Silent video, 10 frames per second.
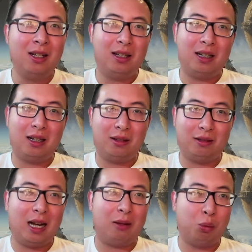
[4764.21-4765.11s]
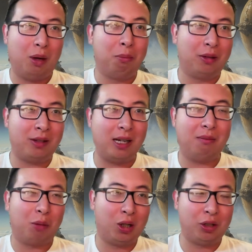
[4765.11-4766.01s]
at
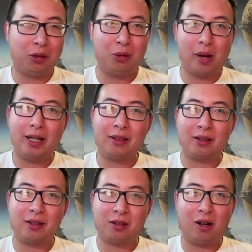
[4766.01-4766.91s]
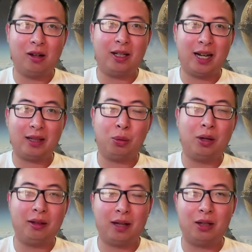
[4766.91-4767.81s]
1% marginal rate starting at
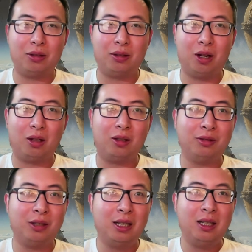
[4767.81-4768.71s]
$20,000.